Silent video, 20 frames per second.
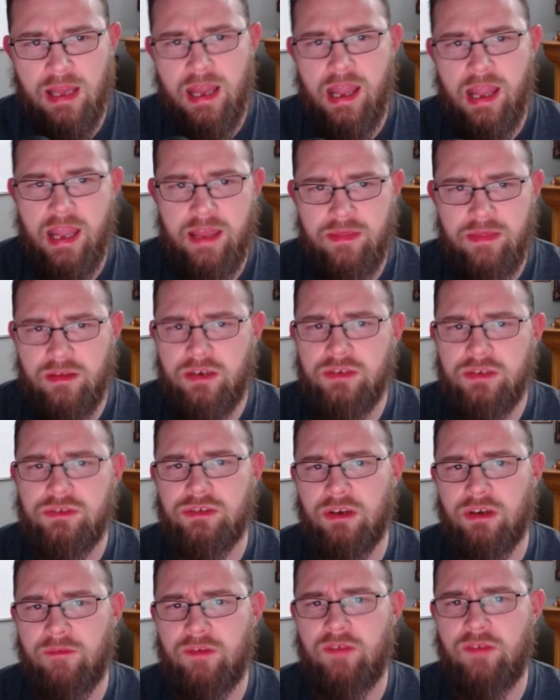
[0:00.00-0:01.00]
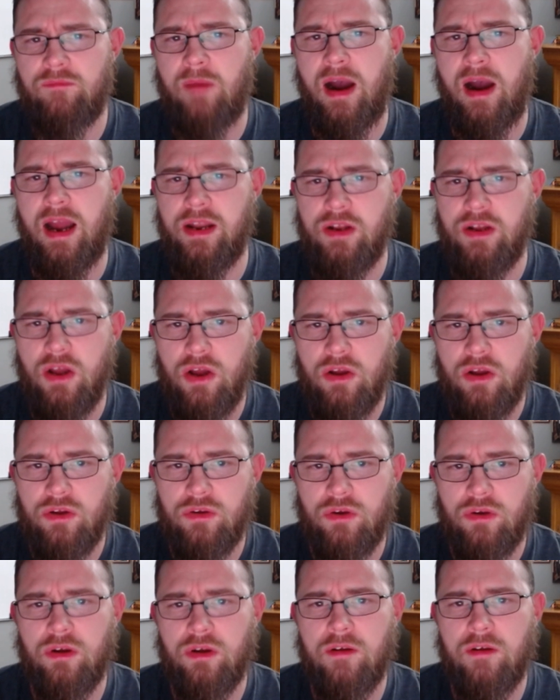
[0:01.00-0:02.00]
In the conservative mind,
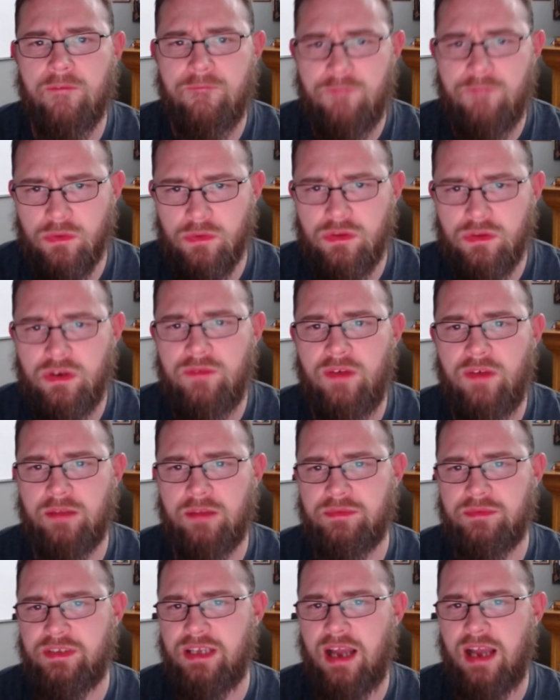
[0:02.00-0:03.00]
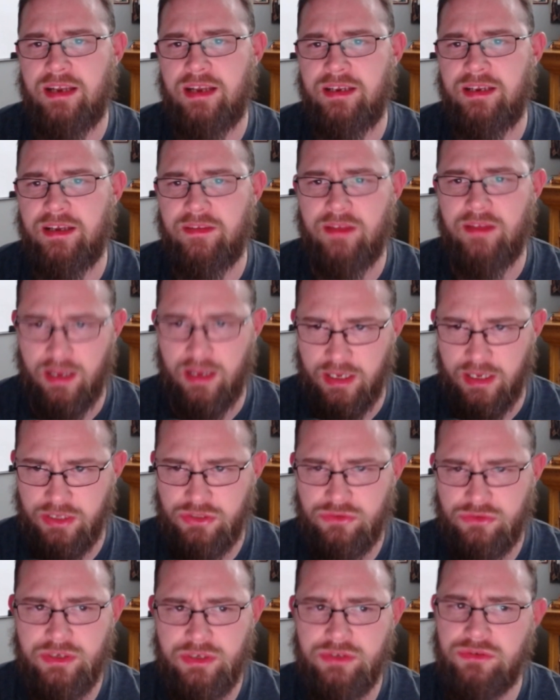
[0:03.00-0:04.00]
Kirk further develops the idea that
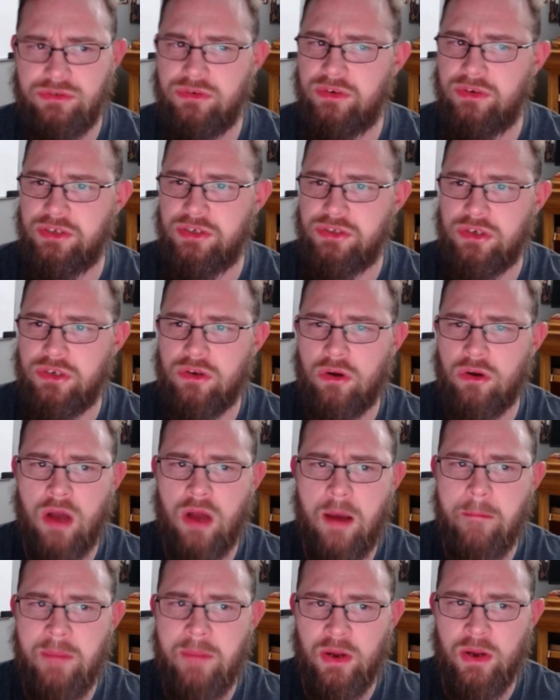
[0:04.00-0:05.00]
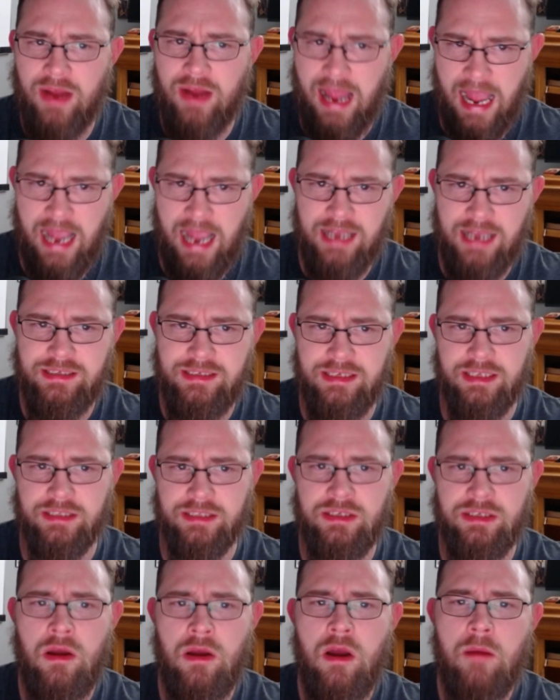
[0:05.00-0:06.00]
history and tradition are not mere
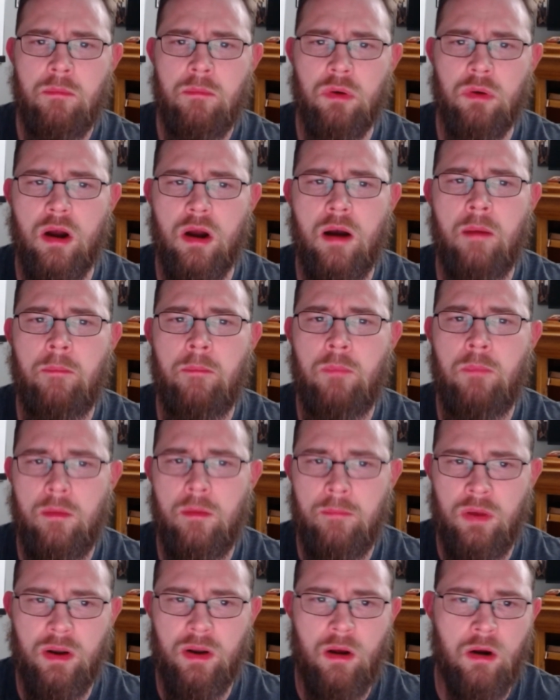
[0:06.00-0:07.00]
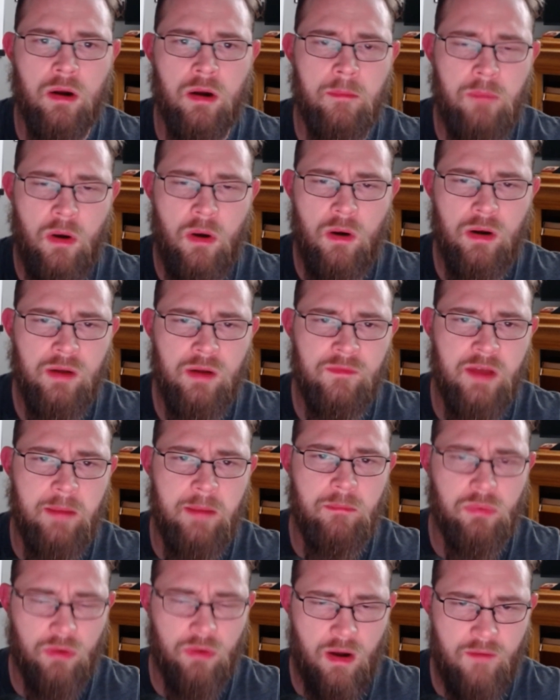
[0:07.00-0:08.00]
accidents, but are a part of a
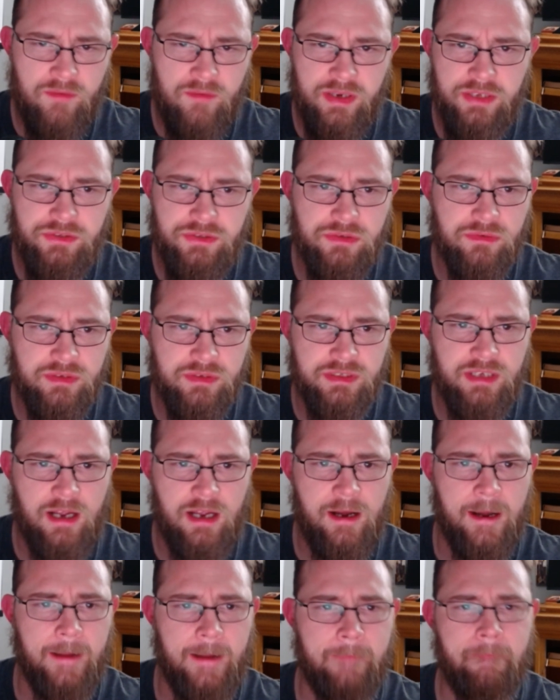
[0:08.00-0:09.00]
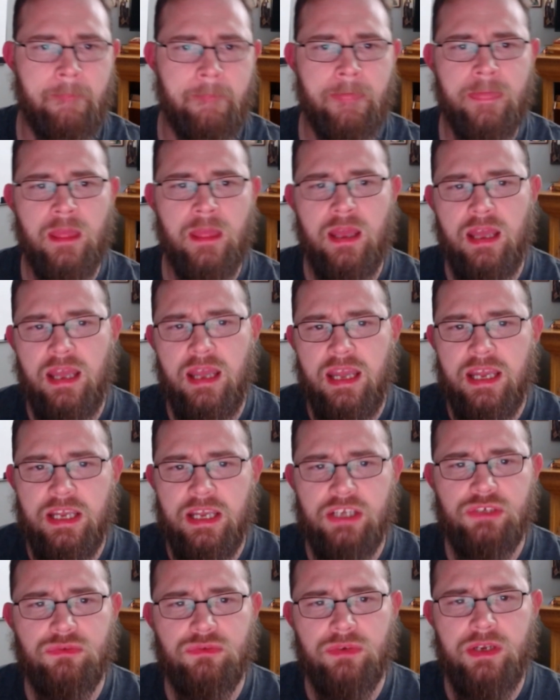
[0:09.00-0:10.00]
providential design.
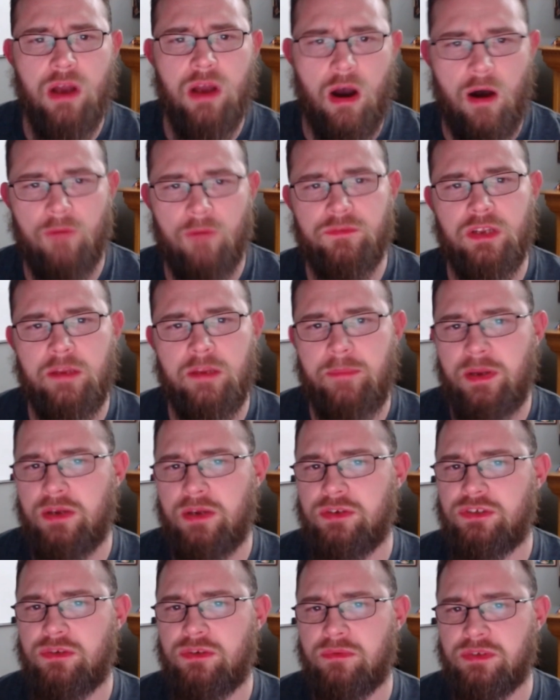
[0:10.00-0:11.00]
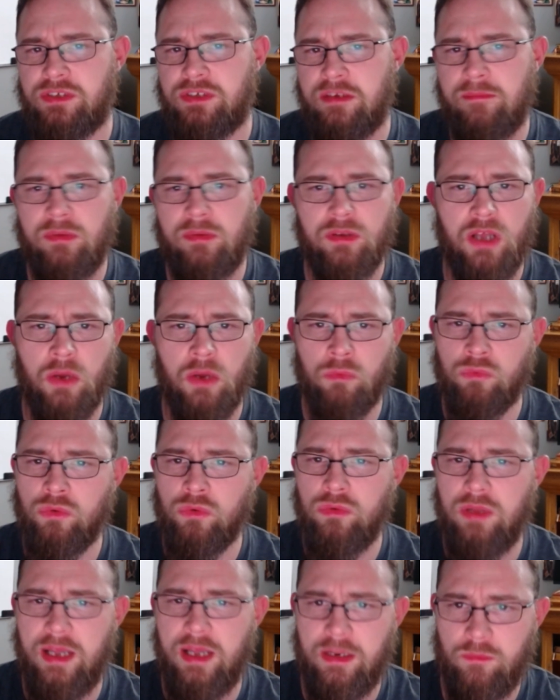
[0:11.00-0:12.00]
History often appears to resemble a
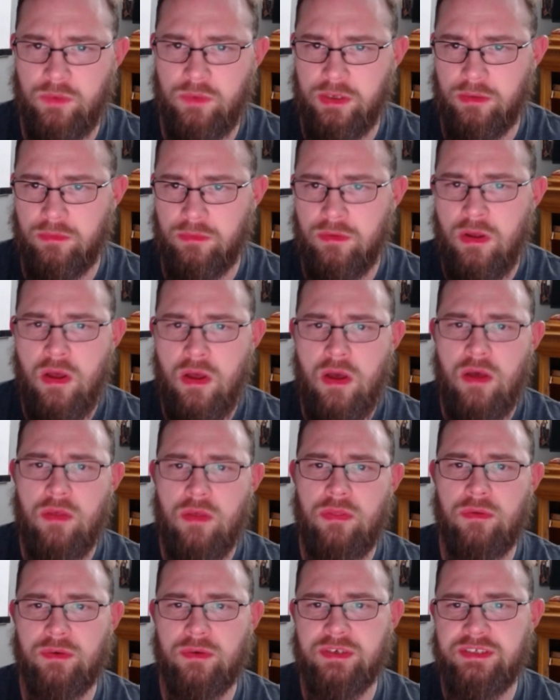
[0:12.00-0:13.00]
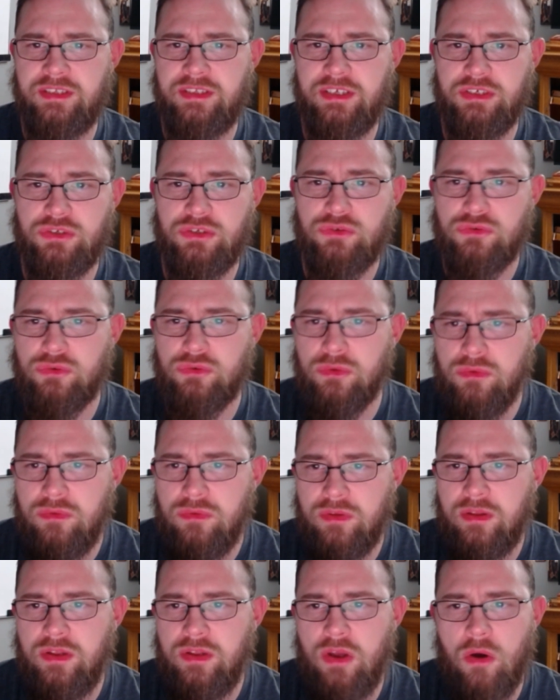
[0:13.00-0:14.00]
roulette wheel. There is this truth
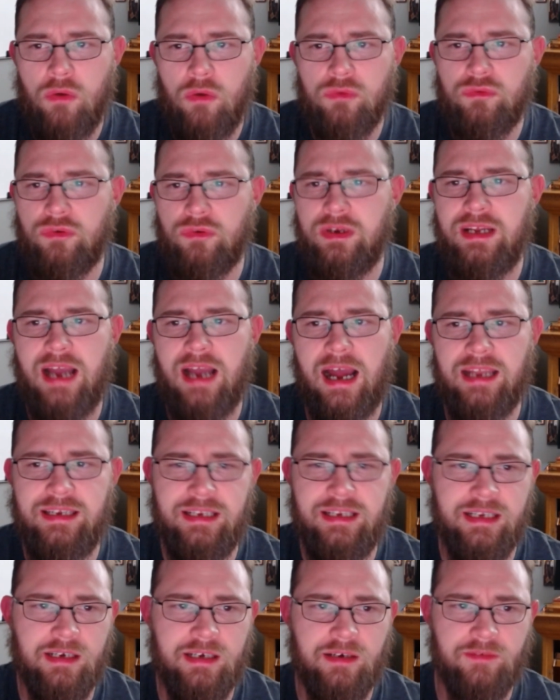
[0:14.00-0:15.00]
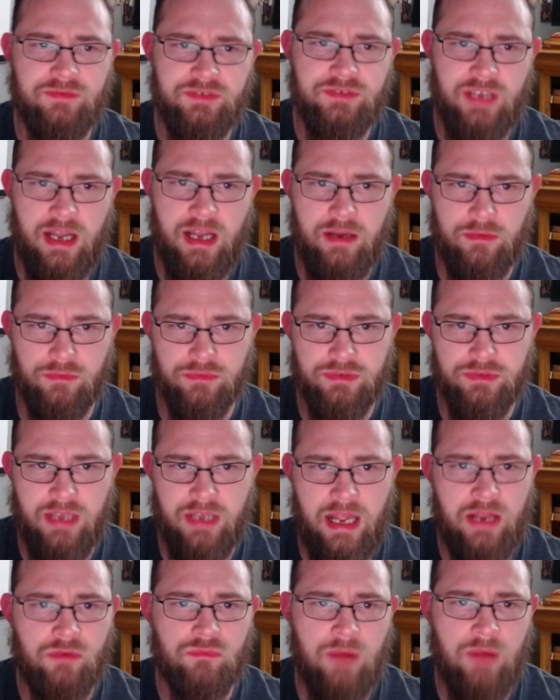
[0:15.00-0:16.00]
in the old Greek idea of cycles,
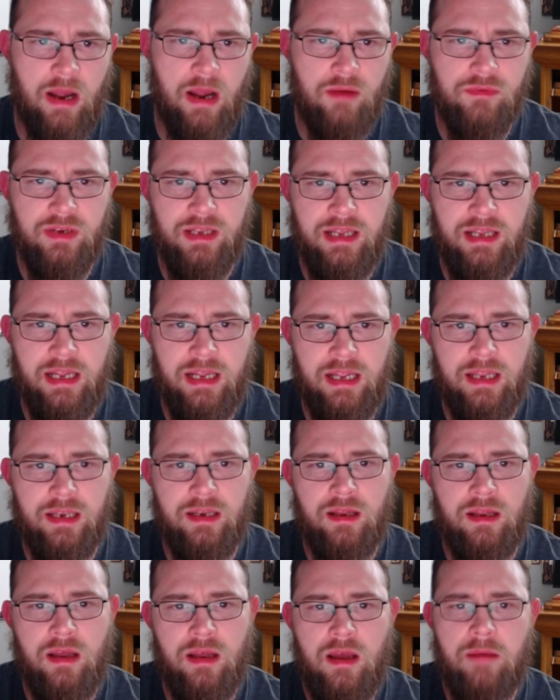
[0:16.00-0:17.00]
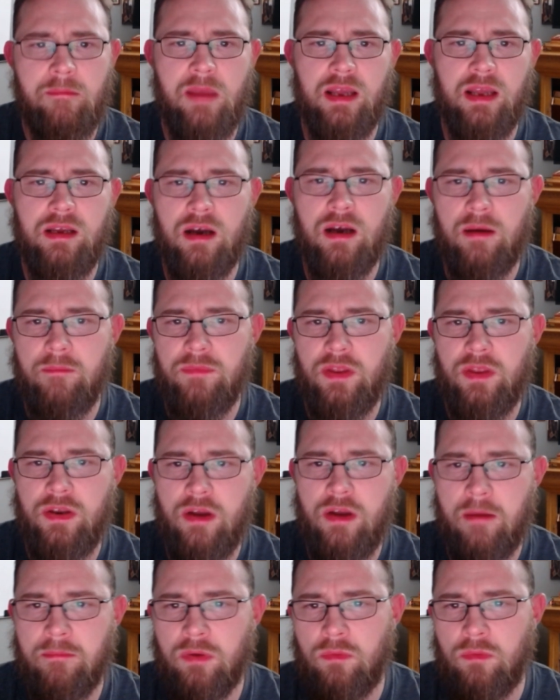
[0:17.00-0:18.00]
and round again may come the
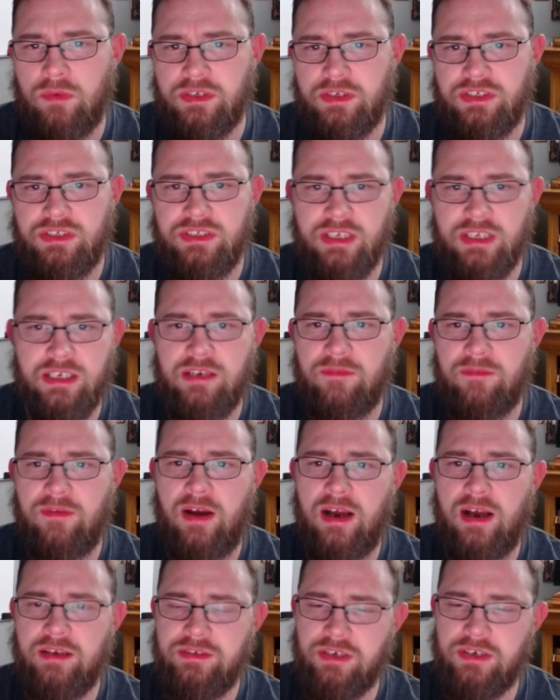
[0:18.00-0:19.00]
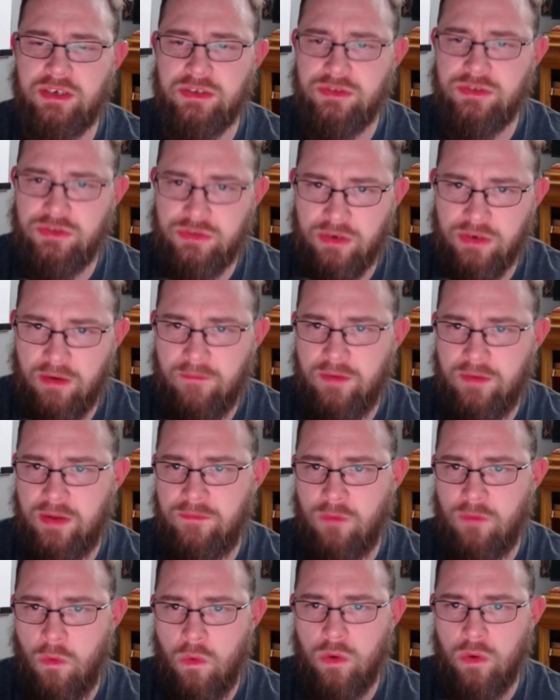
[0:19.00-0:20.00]
number which signifies a
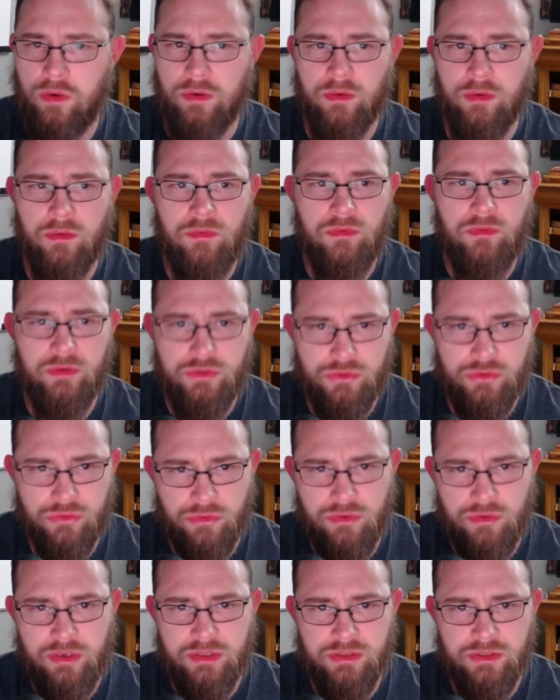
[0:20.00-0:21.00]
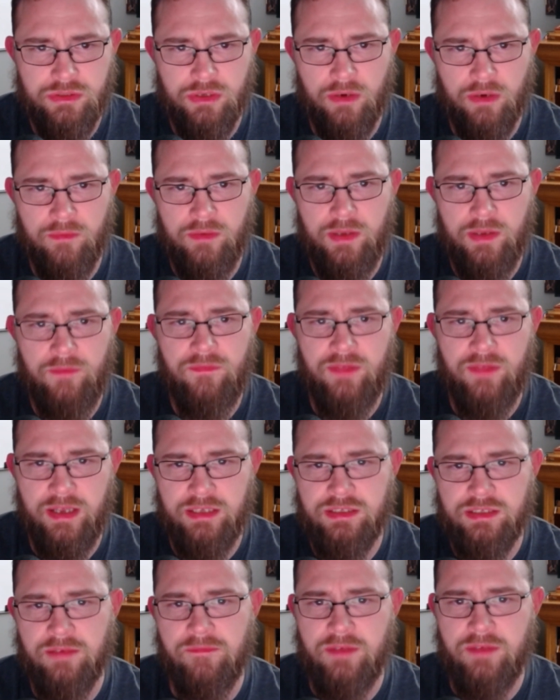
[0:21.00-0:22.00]
conservative order. The true conservative
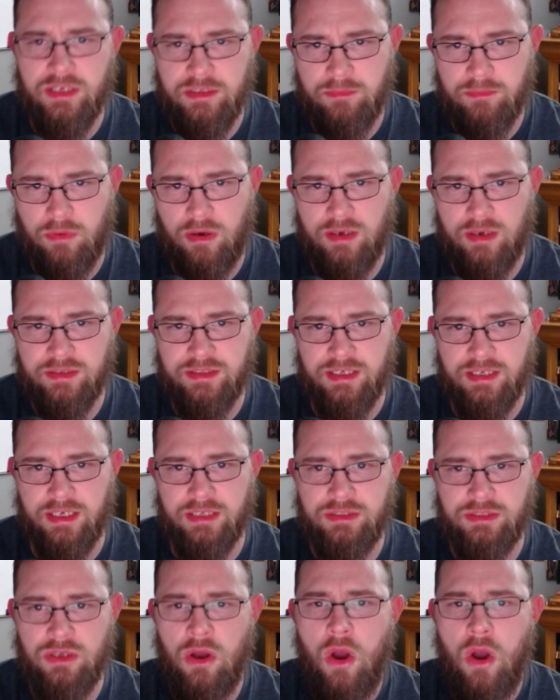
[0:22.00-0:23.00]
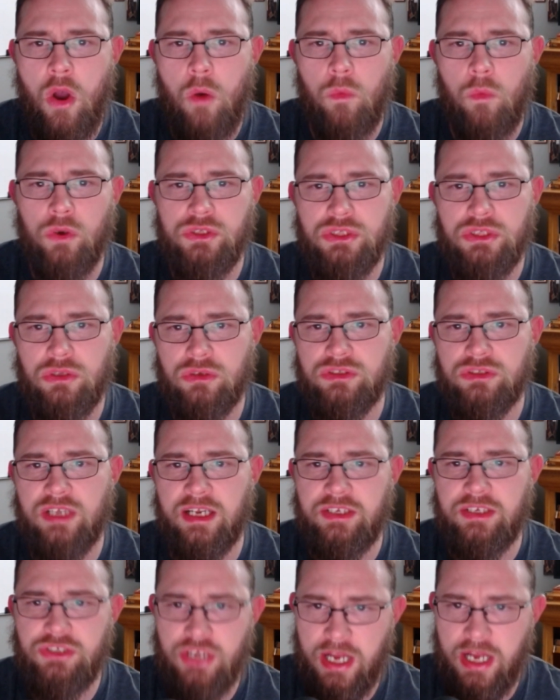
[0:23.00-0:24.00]
thinks of this process, which looks
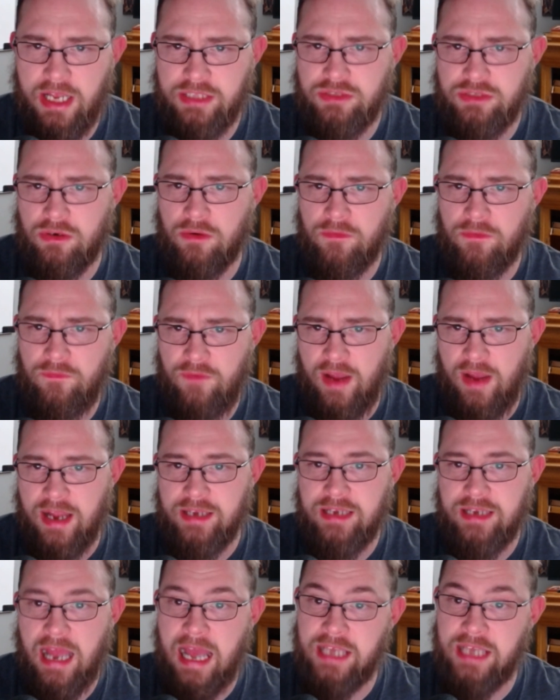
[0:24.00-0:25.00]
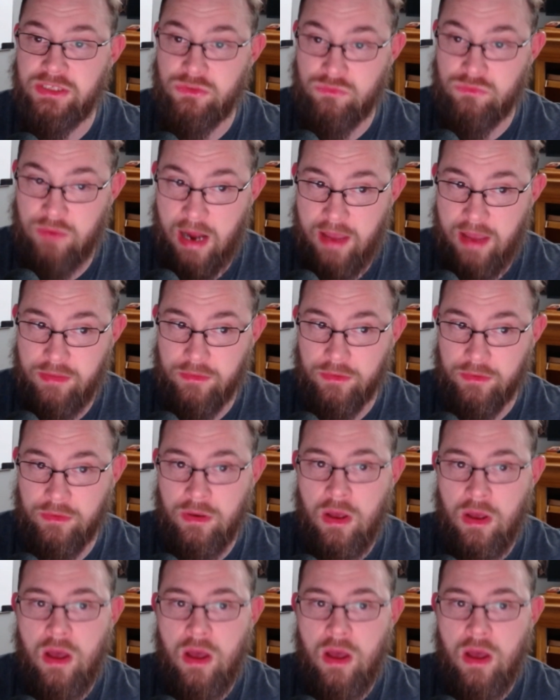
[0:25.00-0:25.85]
like chance or fate, as rather